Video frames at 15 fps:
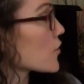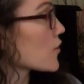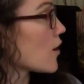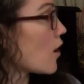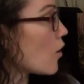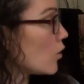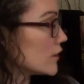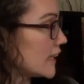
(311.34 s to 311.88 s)
they're
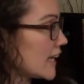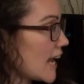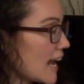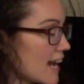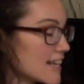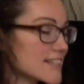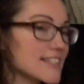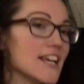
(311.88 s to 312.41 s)
all holding
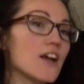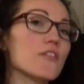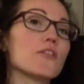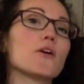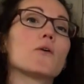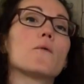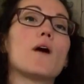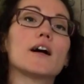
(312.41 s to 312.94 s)
hands,
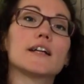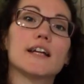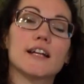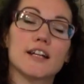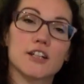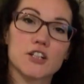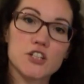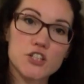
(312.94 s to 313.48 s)
they're
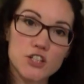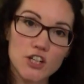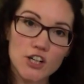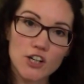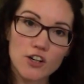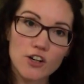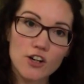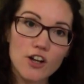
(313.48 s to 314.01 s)
walking in a
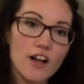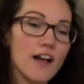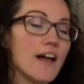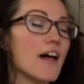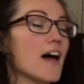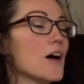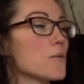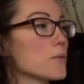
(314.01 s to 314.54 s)

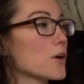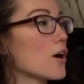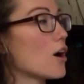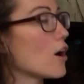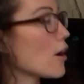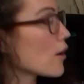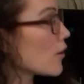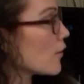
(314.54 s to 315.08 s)
circle, and we're all